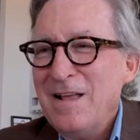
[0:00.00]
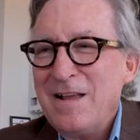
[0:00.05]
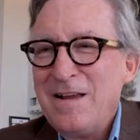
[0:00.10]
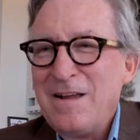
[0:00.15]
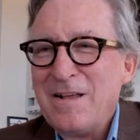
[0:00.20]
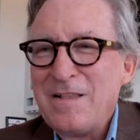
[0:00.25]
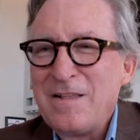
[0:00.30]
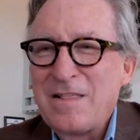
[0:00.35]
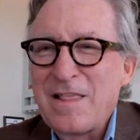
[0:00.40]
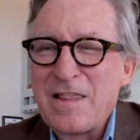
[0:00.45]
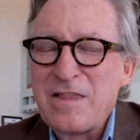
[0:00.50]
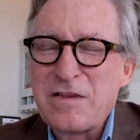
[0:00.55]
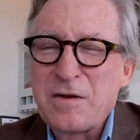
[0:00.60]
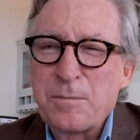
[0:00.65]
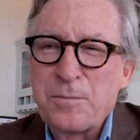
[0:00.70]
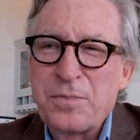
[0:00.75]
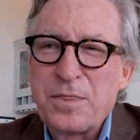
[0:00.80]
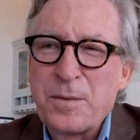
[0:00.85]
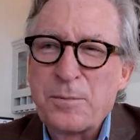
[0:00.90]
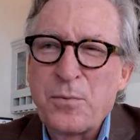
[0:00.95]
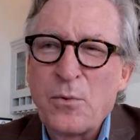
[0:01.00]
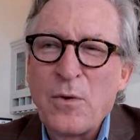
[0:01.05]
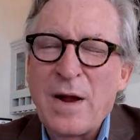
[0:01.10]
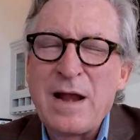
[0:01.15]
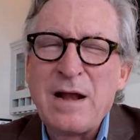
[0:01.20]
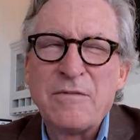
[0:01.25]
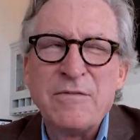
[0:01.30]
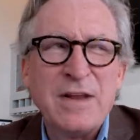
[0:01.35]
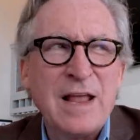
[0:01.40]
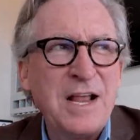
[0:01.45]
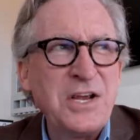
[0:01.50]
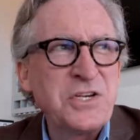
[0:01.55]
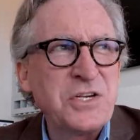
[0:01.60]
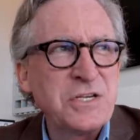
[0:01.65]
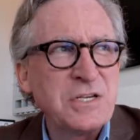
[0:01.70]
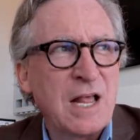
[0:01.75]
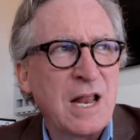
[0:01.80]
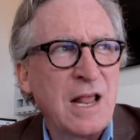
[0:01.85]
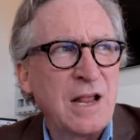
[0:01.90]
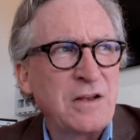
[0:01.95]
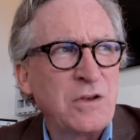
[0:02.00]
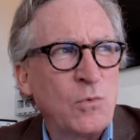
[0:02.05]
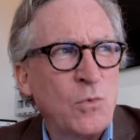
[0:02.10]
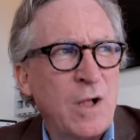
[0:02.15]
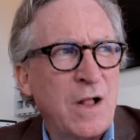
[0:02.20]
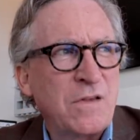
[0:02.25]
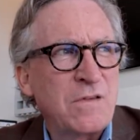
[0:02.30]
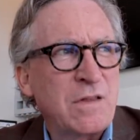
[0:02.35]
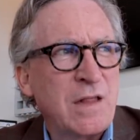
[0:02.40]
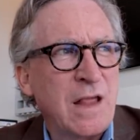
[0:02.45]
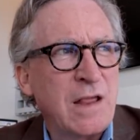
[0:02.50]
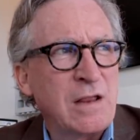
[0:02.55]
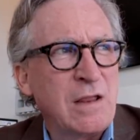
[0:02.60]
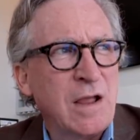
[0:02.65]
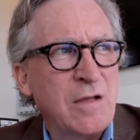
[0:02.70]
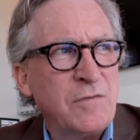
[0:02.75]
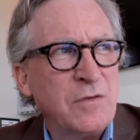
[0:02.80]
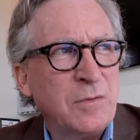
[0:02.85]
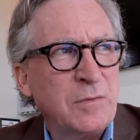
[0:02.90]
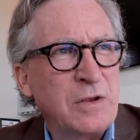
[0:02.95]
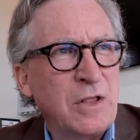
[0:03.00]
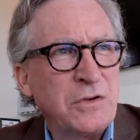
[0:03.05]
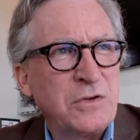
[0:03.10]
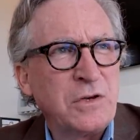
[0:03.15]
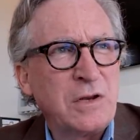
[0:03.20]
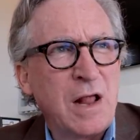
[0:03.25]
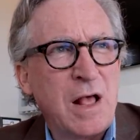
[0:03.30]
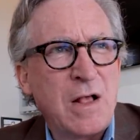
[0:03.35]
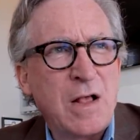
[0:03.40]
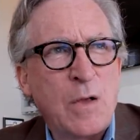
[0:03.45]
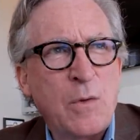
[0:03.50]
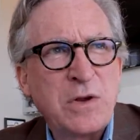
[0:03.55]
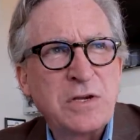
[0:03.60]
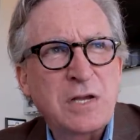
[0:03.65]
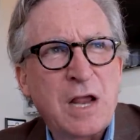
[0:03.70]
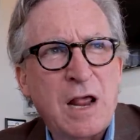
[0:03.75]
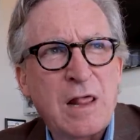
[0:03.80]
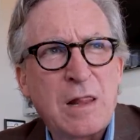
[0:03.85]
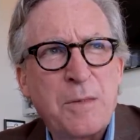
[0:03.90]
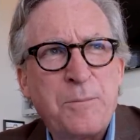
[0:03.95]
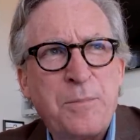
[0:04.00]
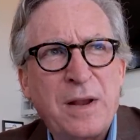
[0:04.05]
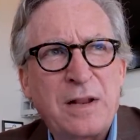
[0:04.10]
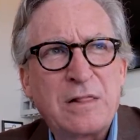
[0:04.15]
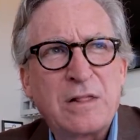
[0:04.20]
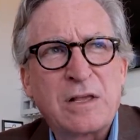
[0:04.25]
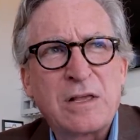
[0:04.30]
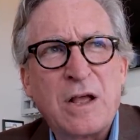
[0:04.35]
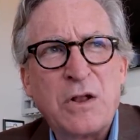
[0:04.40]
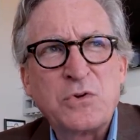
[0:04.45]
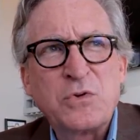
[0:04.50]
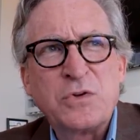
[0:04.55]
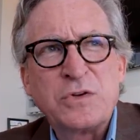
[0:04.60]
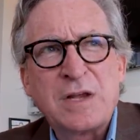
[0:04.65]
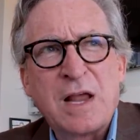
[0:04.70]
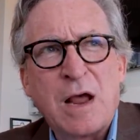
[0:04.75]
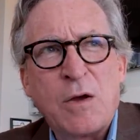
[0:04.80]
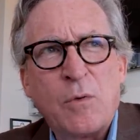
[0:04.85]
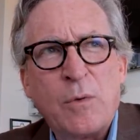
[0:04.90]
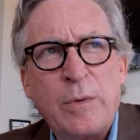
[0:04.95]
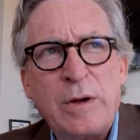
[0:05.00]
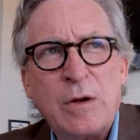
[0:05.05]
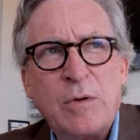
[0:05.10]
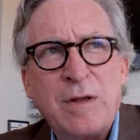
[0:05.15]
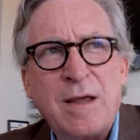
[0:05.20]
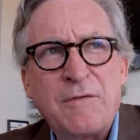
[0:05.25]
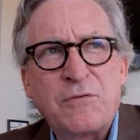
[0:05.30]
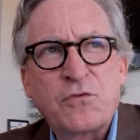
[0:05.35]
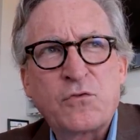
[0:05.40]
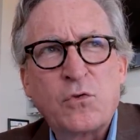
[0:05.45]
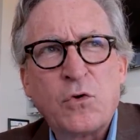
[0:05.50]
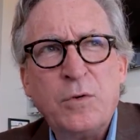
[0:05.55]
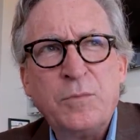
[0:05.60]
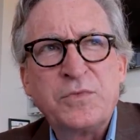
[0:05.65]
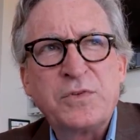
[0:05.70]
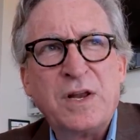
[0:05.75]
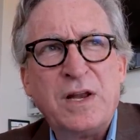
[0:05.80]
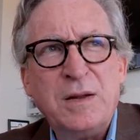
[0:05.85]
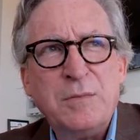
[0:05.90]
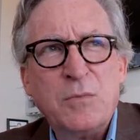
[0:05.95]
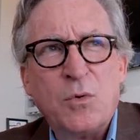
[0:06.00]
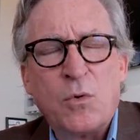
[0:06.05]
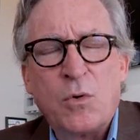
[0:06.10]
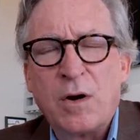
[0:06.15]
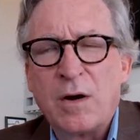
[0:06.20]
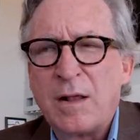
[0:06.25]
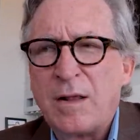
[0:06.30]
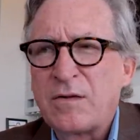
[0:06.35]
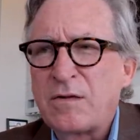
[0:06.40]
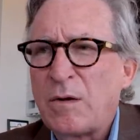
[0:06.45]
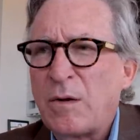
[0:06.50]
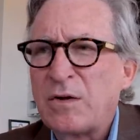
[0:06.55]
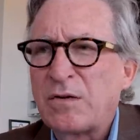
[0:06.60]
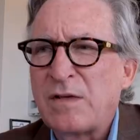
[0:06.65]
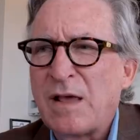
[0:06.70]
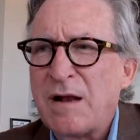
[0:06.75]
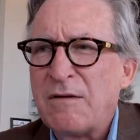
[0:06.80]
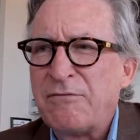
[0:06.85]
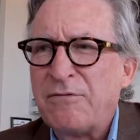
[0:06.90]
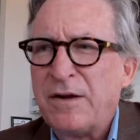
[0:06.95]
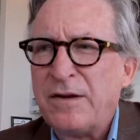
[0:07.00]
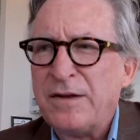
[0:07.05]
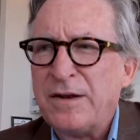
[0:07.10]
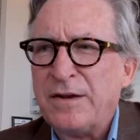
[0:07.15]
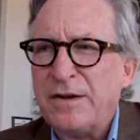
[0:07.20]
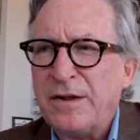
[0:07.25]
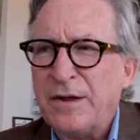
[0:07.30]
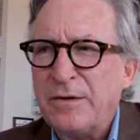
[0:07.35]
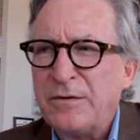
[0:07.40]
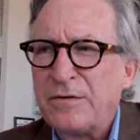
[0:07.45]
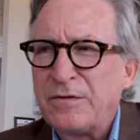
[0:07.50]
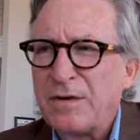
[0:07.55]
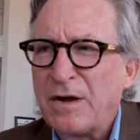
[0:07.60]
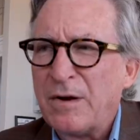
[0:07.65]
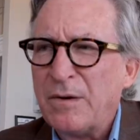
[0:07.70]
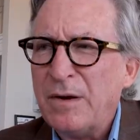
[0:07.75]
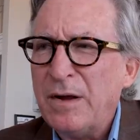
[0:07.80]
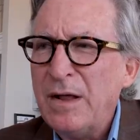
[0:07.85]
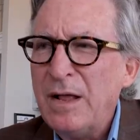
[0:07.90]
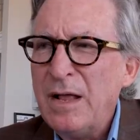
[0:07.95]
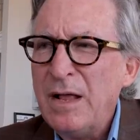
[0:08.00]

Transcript: You know, the Parade of Nations, I like to watch that, Governor, because you know, I always have to pick the countries out where we don't have troops anymore. That's always kind of fun to do, so...